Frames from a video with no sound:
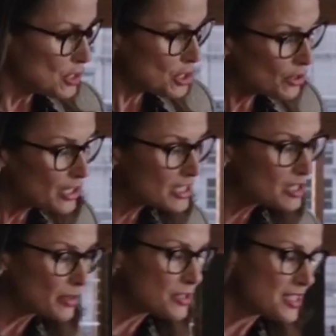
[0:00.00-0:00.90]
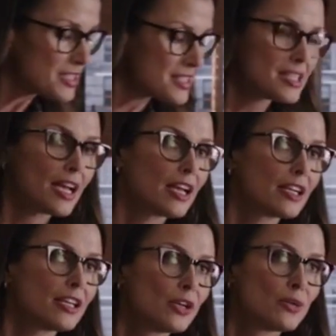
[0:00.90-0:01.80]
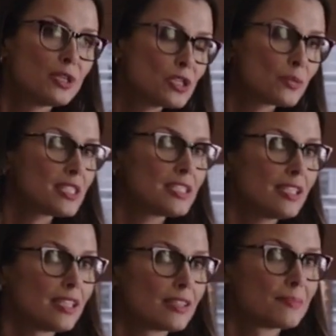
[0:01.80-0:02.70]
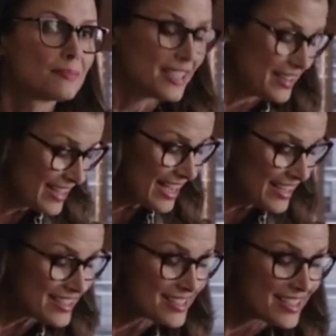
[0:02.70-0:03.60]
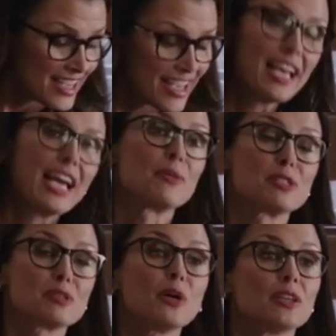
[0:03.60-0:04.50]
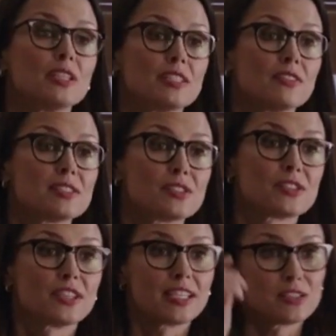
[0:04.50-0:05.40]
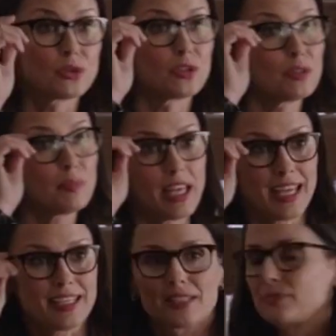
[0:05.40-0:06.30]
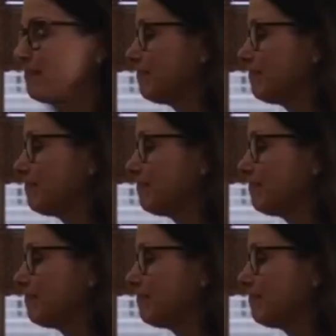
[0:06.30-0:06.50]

a jury supposed to decide which one did it? And that is how a smart defense attorney is going to play it.